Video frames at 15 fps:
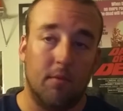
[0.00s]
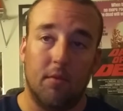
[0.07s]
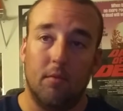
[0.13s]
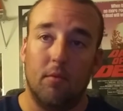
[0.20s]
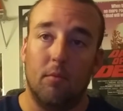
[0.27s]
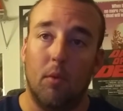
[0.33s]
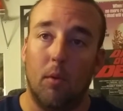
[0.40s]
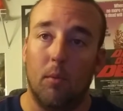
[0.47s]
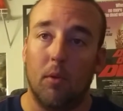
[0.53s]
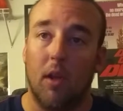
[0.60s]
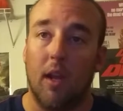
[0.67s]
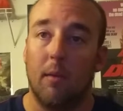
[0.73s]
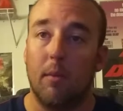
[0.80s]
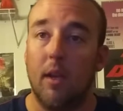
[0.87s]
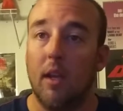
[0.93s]
mobile
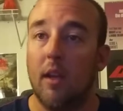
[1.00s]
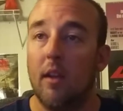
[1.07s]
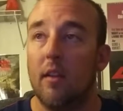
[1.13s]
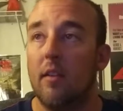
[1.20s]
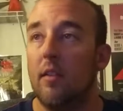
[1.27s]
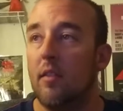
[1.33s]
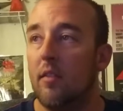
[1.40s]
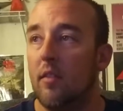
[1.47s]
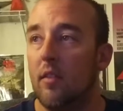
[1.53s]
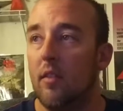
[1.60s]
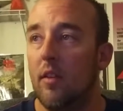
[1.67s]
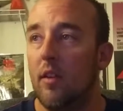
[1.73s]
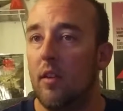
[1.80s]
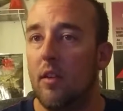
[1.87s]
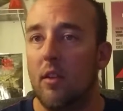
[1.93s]
gaming is
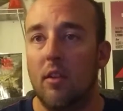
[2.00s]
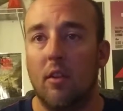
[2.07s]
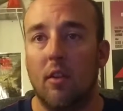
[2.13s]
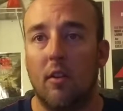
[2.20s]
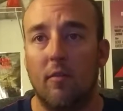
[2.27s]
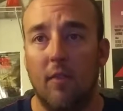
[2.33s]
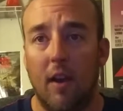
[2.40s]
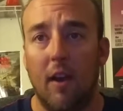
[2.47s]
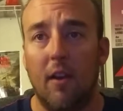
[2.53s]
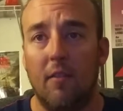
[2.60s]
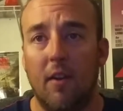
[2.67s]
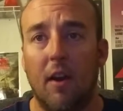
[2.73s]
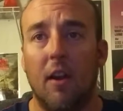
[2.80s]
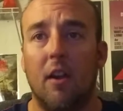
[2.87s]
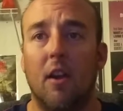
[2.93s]
the very,
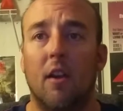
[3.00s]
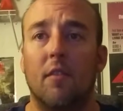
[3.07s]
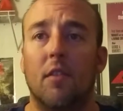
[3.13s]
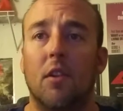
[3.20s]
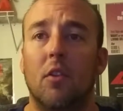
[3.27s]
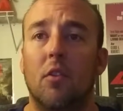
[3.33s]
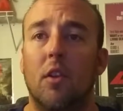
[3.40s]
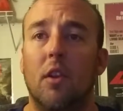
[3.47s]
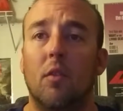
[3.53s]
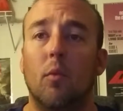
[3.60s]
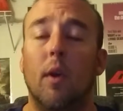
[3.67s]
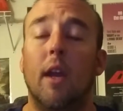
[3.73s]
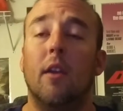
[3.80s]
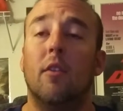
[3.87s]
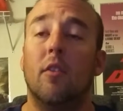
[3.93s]
very convoluted
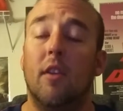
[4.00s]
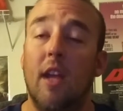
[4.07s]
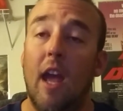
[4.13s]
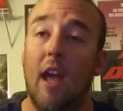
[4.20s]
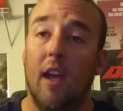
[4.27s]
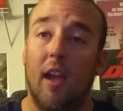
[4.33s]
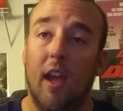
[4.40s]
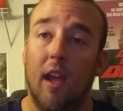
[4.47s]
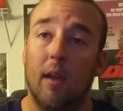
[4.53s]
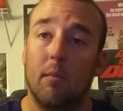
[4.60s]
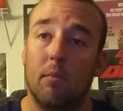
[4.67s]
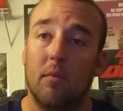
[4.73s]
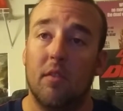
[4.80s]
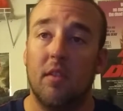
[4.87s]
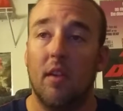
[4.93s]
way to get
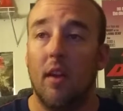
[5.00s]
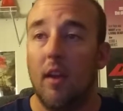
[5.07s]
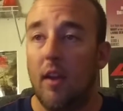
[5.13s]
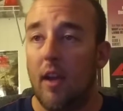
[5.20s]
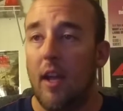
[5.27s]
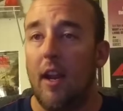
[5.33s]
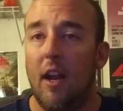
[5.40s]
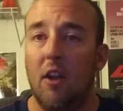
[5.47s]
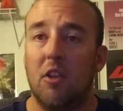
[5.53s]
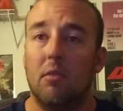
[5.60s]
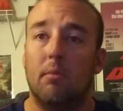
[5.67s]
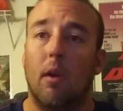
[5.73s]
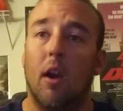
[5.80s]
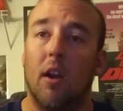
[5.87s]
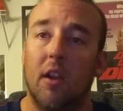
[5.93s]
games and how they're
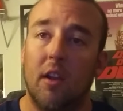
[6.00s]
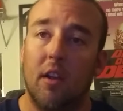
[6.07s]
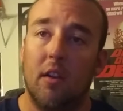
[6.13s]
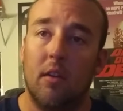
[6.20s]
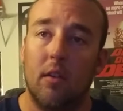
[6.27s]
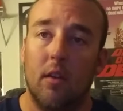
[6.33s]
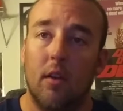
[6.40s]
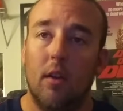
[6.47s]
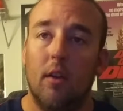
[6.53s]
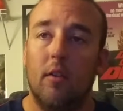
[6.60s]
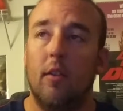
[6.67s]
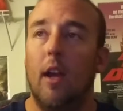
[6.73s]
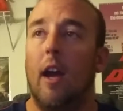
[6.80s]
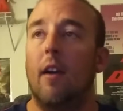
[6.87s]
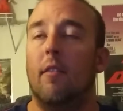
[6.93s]
marketed.
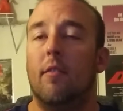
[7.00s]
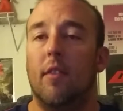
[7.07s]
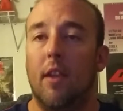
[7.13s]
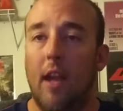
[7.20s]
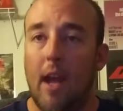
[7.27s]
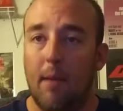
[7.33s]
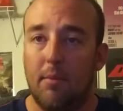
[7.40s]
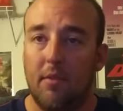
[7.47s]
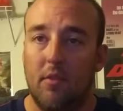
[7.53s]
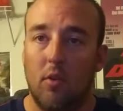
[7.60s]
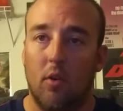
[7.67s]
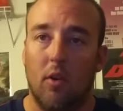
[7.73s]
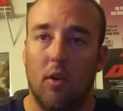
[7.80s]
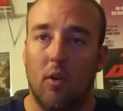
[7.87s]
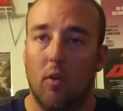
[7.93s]
You have an app
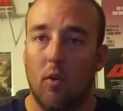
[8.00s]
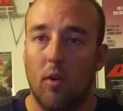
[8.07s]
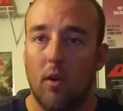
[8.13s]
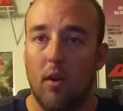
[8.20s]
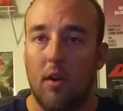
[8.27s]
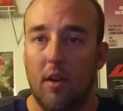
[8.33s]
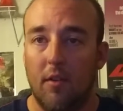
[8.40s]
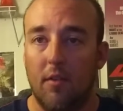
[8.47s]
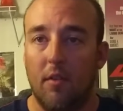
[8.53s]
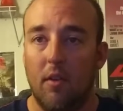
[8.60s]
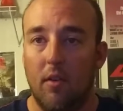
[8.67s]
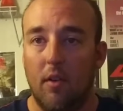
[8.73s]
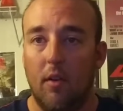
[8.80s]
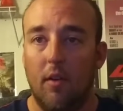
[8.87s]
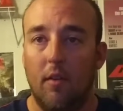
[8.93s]
store or a
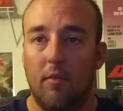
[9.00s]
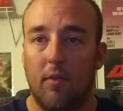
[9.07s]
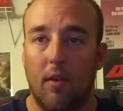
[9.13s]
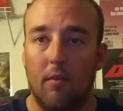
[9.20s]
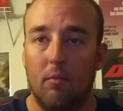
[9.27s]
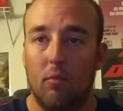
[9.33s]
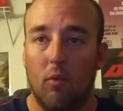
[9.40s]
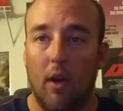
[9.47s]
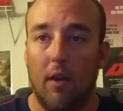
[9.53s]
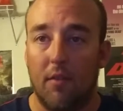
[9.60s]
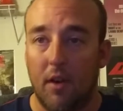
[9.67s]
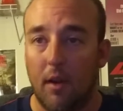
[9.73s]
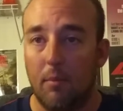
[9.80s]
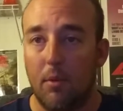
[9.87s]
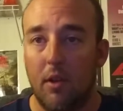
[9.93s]
different from whatever
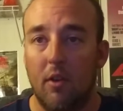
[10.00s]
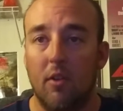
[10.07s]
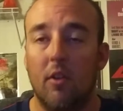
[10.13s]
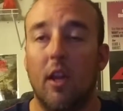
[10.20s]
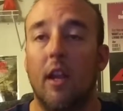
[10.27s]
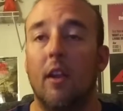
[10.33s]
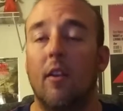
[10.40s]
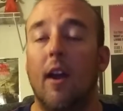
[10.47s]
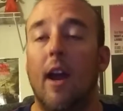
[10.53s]
company you're getting your